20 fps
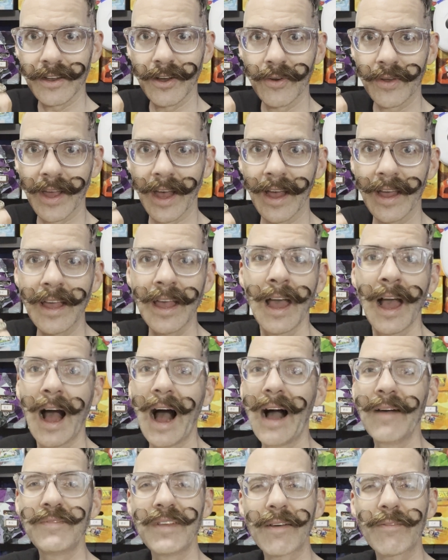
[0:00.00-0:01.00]
Okay,
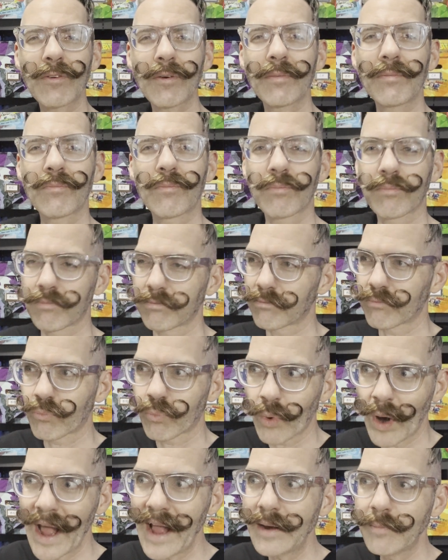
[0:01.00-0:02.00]
I've never
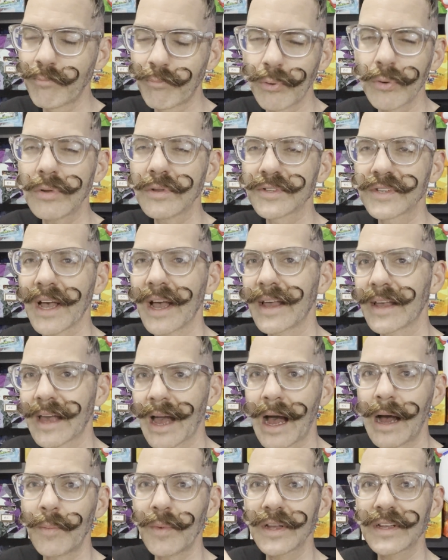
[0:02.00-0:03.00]
read Bullseye
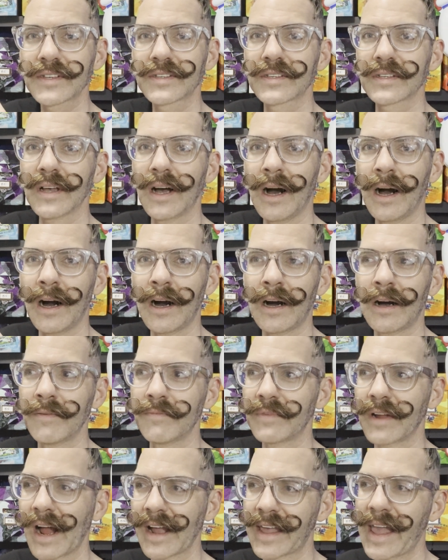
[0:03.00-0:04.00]
comics.
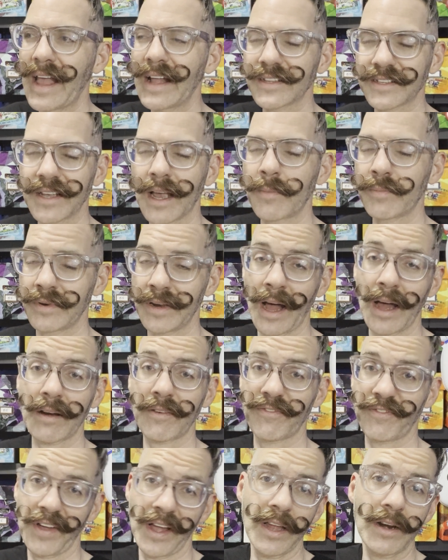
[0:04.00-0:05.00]
I can't say I'm not a
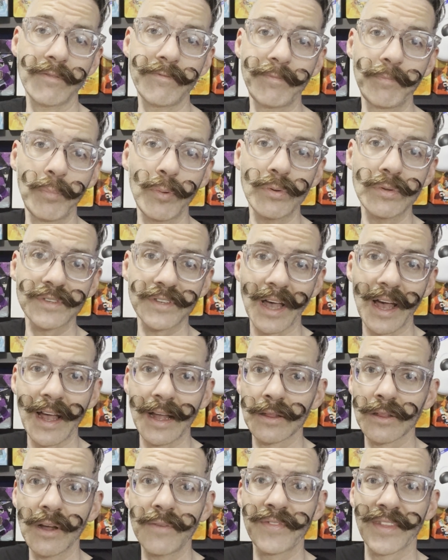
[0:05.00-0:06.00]
fan of Bullseye. I
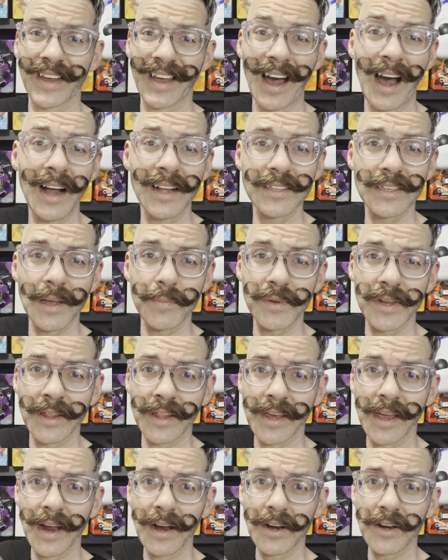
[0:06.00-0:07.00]
love the concept of the
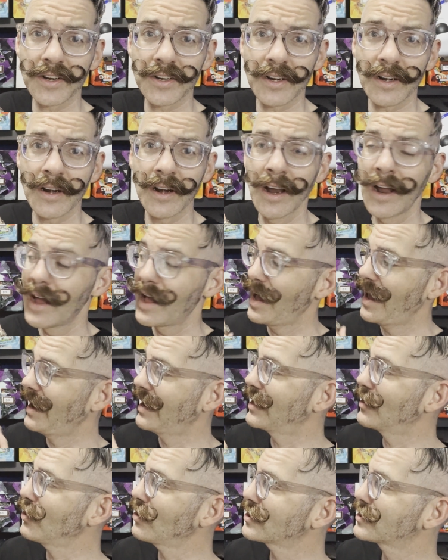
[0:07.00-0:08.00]
character, and
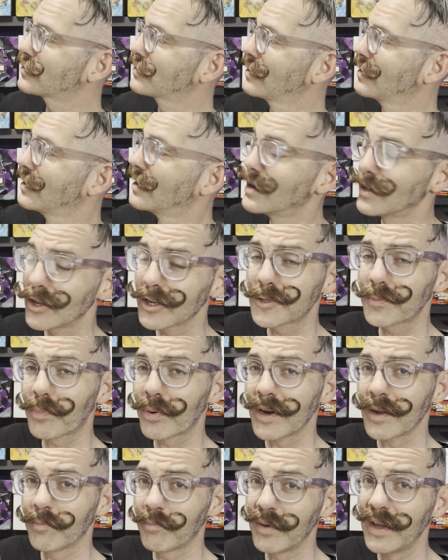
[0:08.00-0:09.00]
he looks
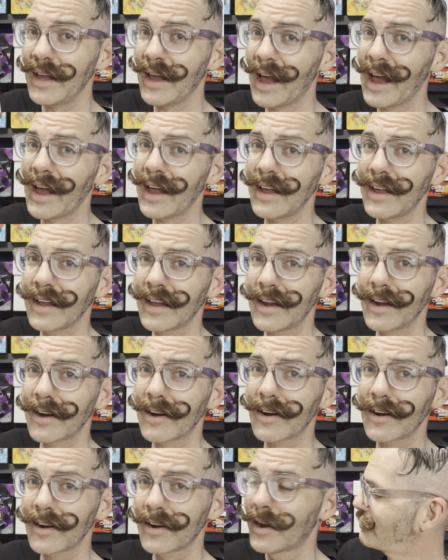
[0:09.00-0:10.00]
pretty BA
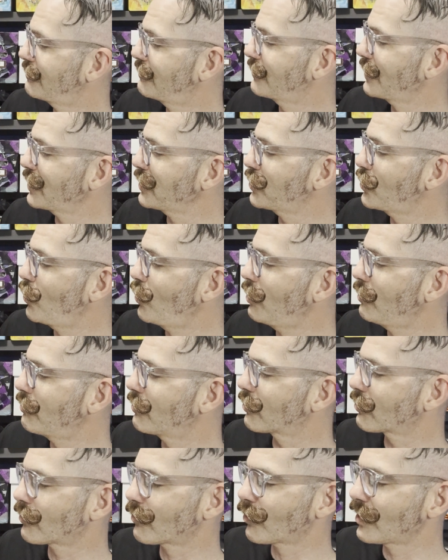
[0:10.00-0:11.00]
here. Very cool.
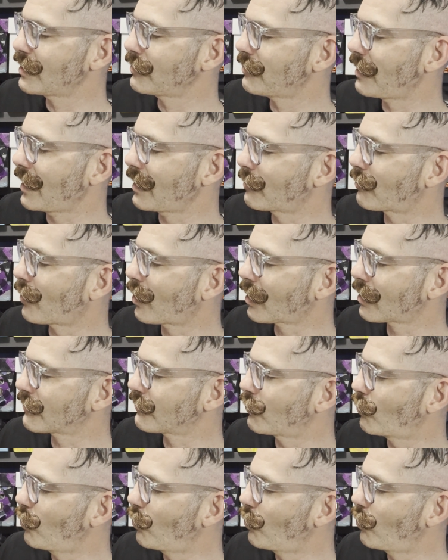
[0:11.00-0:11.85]
Written by Marv